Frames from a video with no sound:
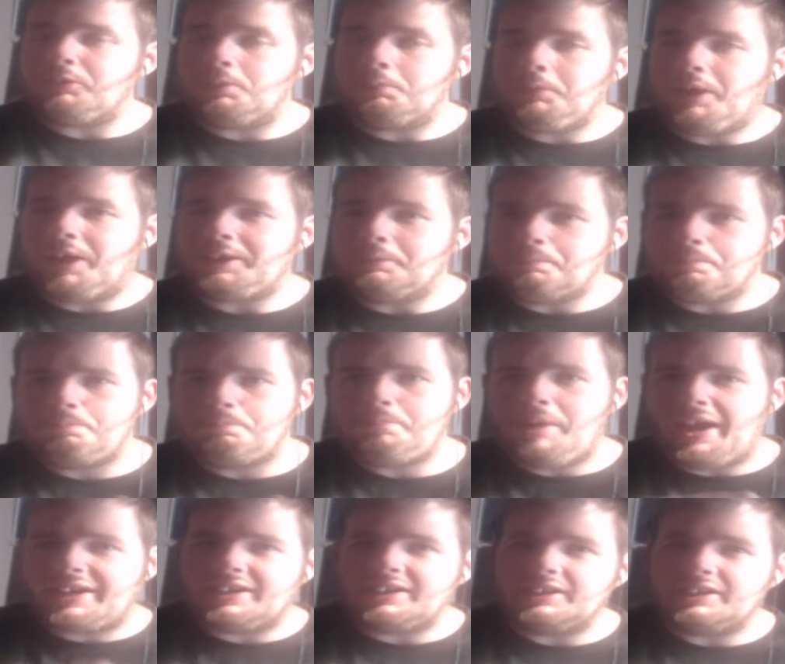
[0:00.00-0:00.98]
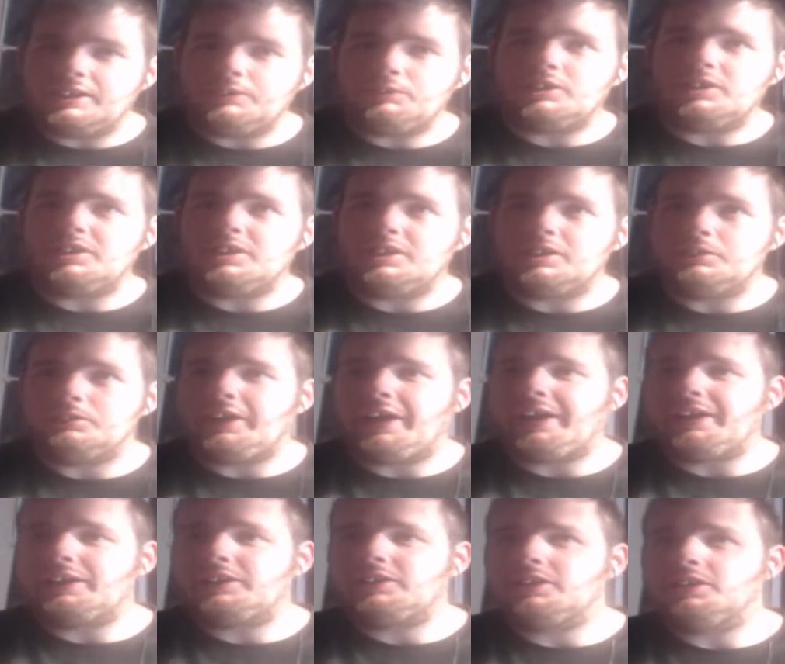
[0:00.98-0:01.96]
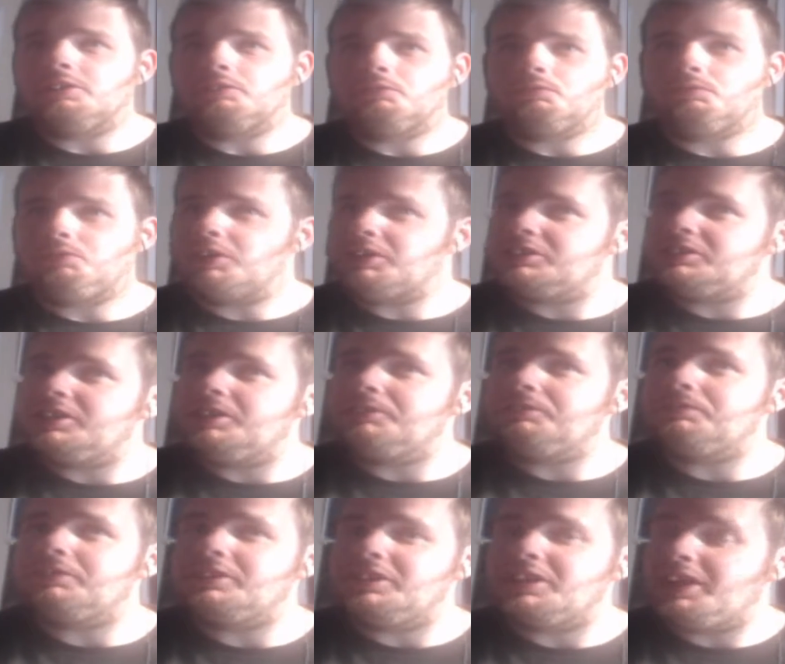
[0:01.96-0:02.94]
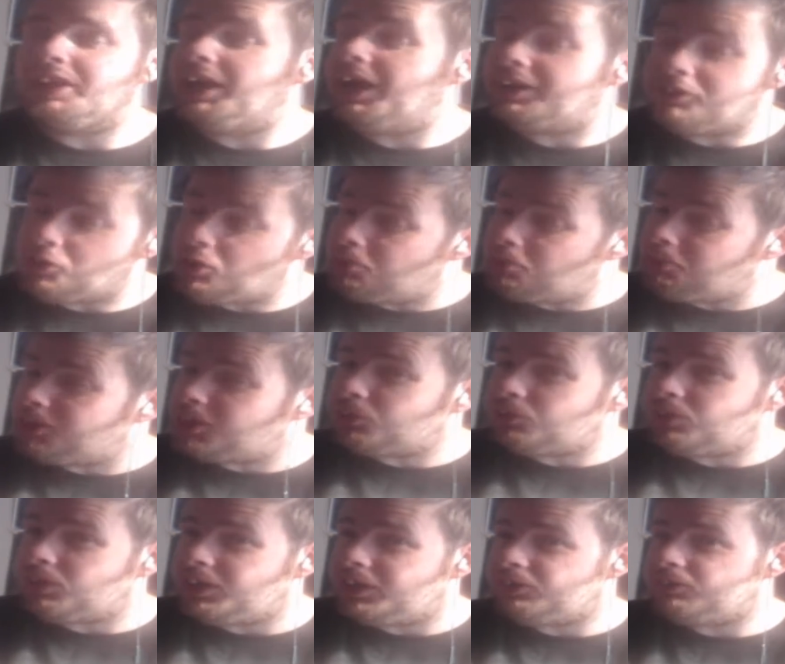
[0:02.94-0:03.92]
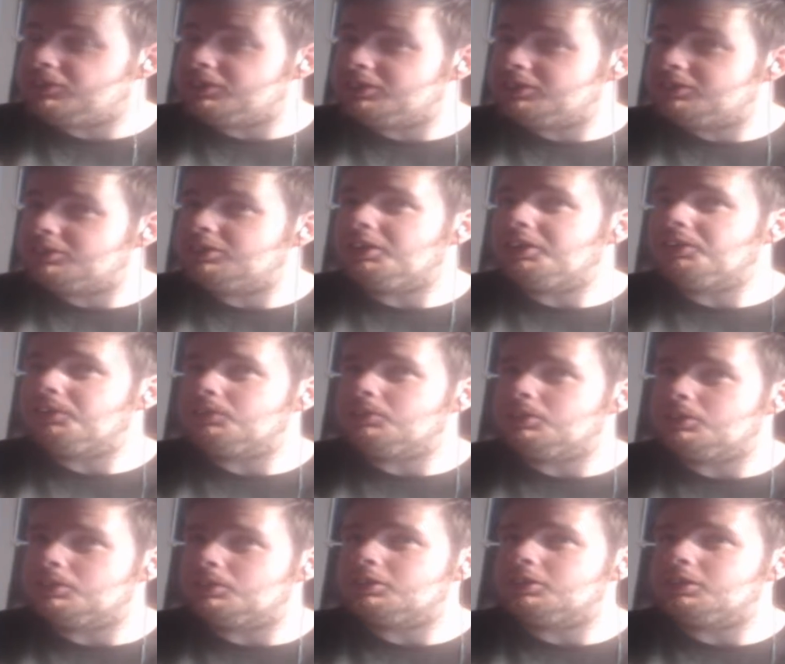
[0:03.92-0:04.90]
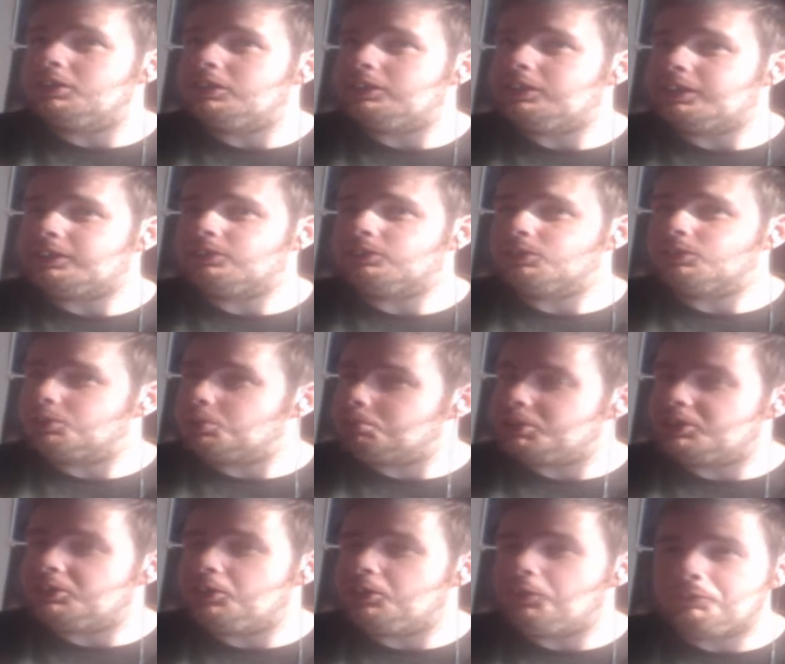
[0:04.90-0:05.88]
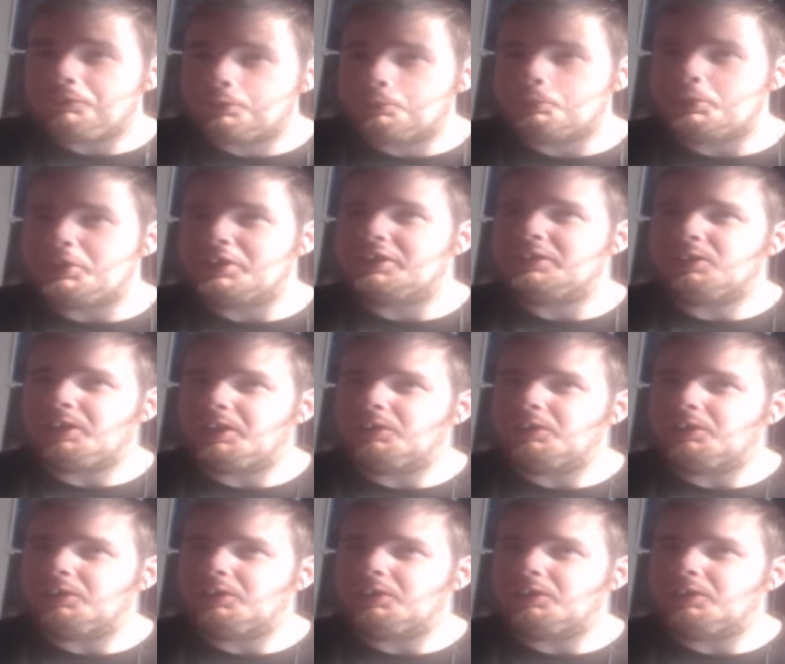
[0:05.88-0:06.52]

everybody? Back again with another reaction. And first up for the day, I know I'm a little late on this, like a little bit over a week